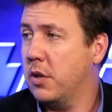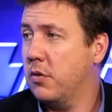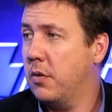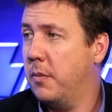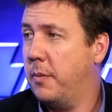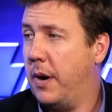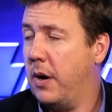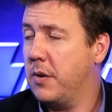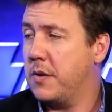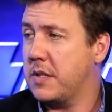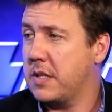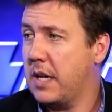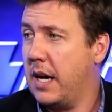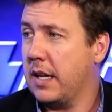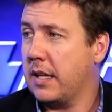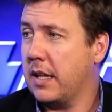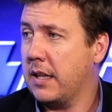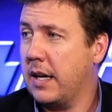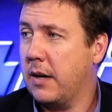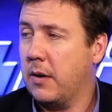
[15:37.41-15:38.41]
who were both
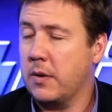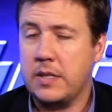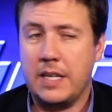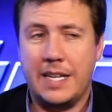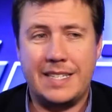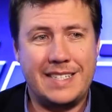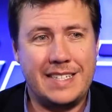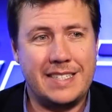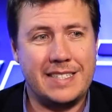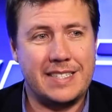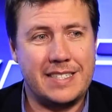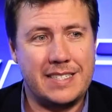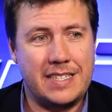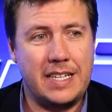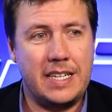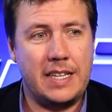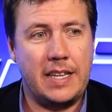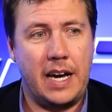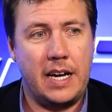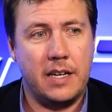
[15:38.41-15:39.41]
saying that they didn't
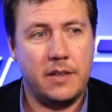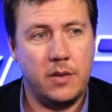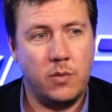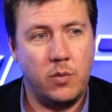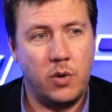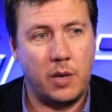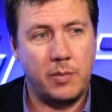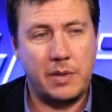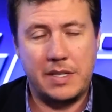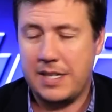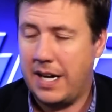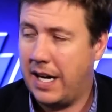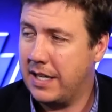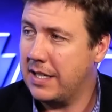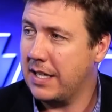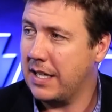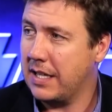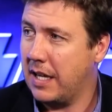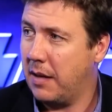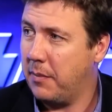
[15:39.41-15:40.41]
see the Wallabies
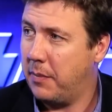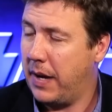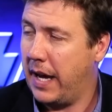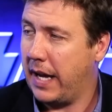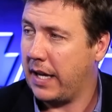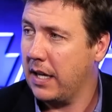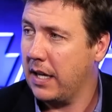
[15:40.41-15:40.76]
hunting in that pack.